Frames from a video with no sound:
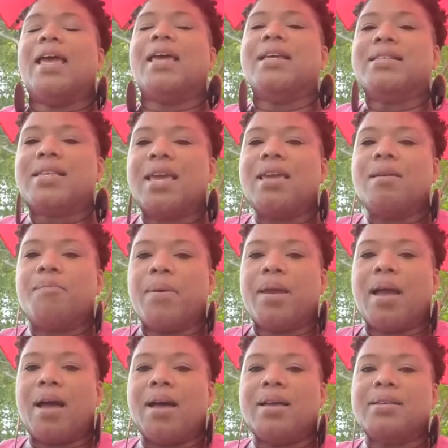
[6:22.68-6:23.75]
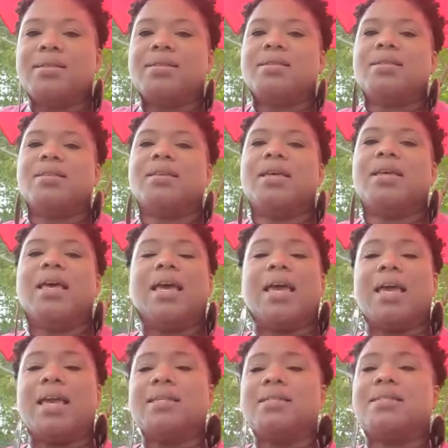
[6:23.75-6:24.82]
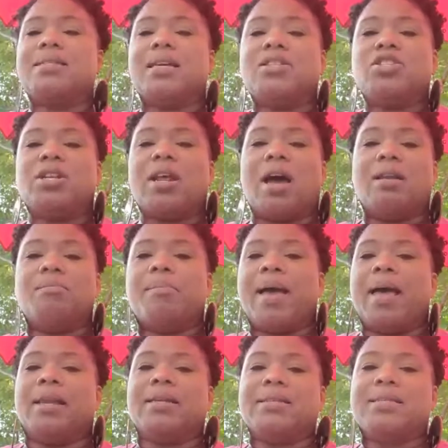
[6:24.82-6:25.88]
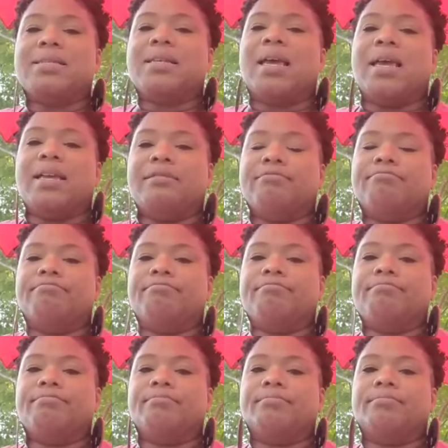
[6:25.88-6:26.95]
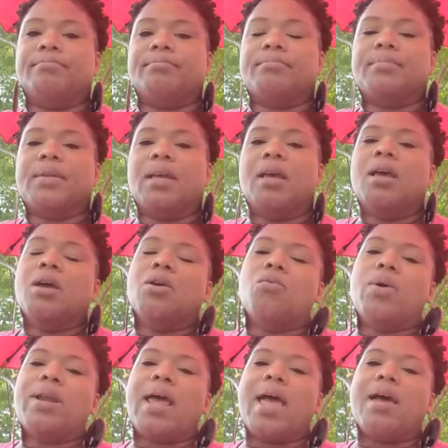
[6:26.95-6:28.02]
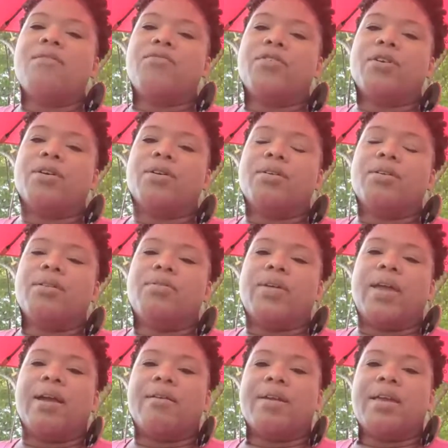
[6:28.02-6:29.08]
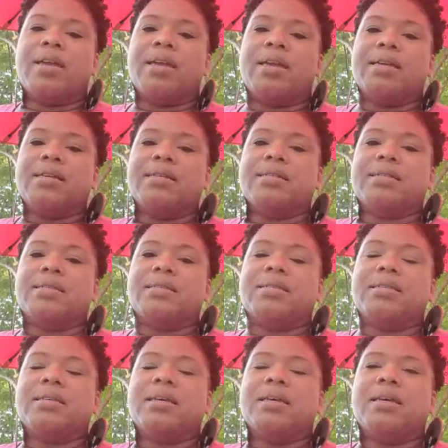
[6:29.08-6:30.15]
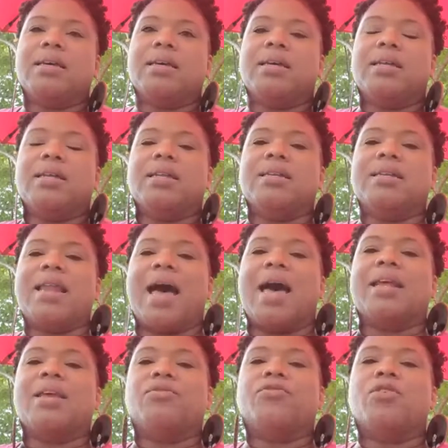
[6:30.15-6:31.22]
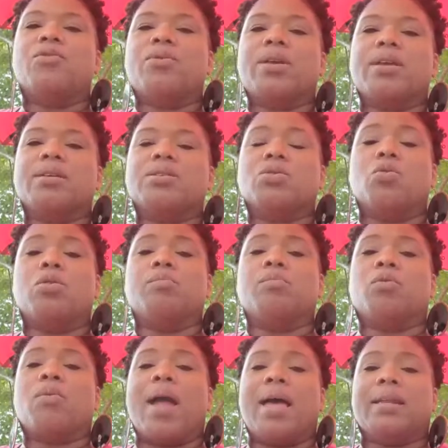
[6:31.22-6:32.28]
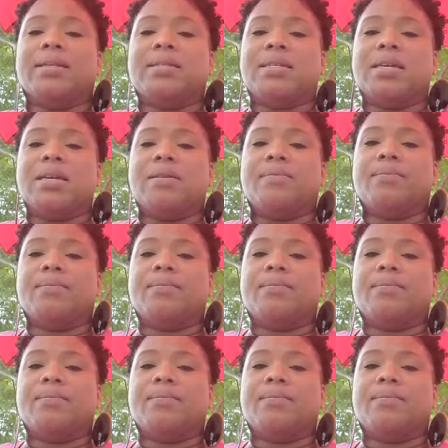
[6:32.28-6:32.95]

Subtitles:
is keeping us in such an unbalanced state. Whenever there is not a focus on morality,